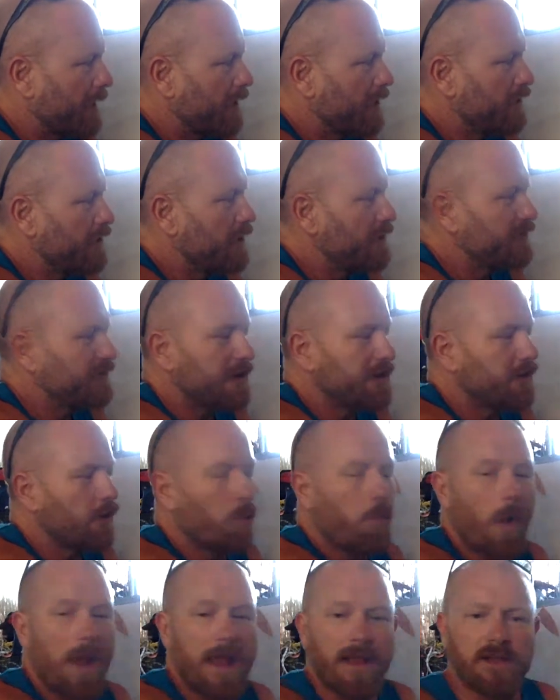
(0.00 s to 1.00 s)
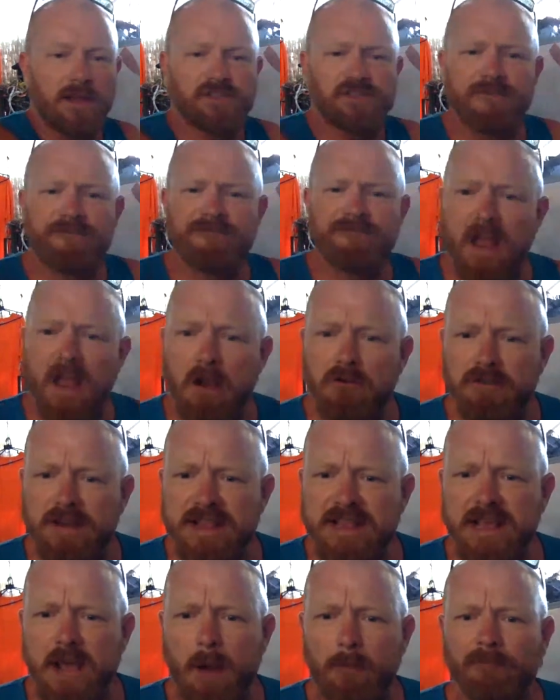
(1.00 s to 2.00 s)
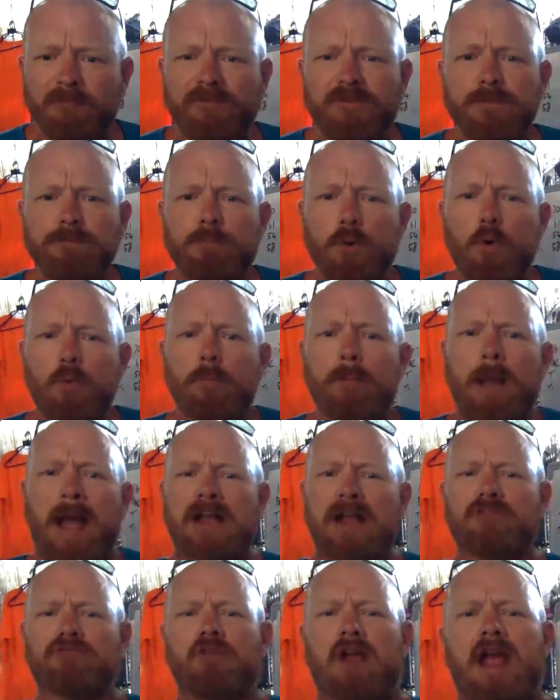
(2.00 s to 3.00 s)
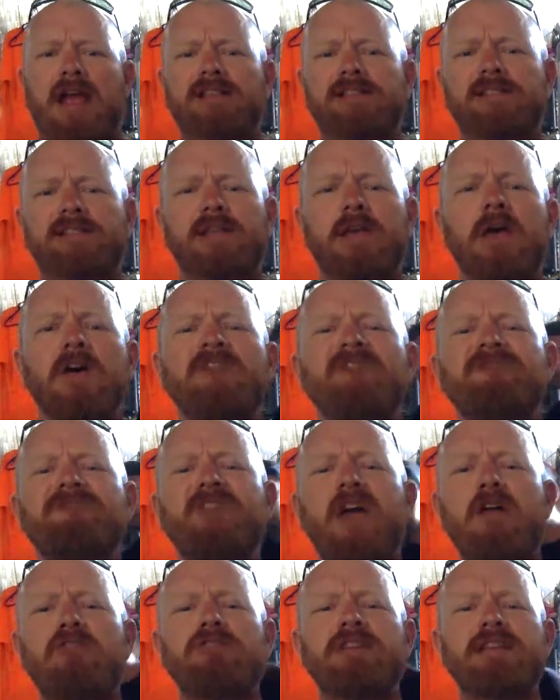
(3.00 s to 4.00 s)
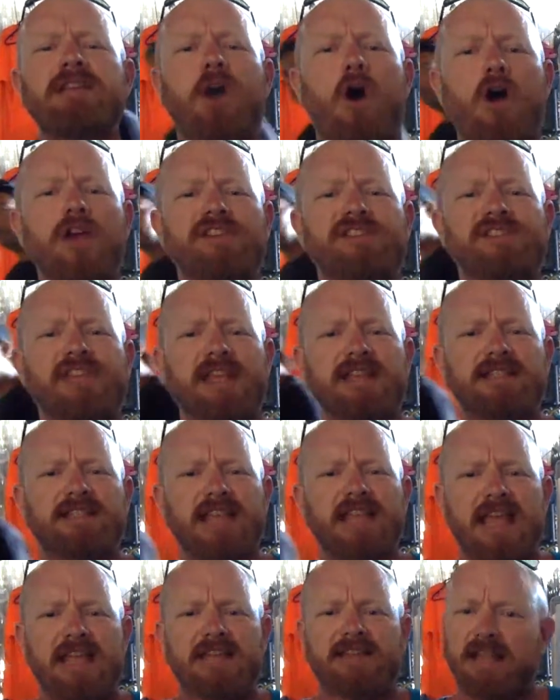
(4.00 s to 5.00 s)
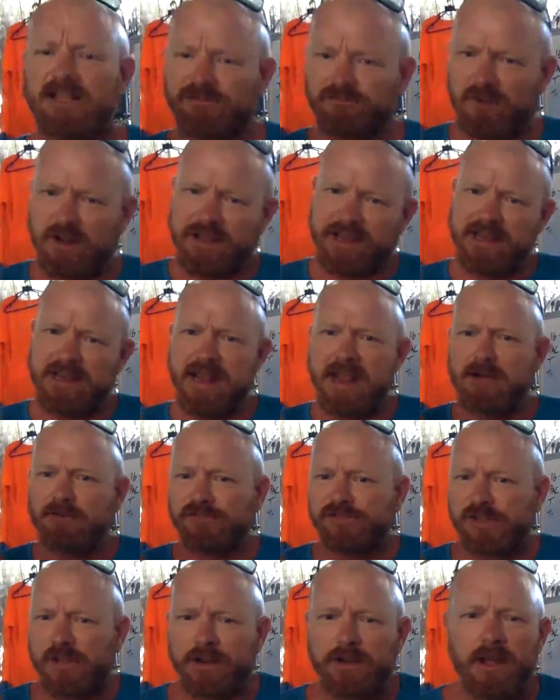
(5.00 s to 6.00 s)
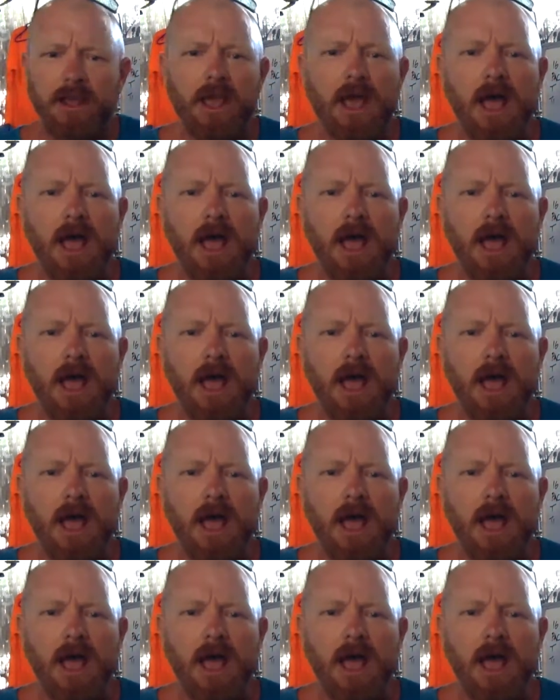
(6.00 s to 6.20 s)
using the wing as a very comfortable backrest. Very nice indeed. That's Ricky Nielsen.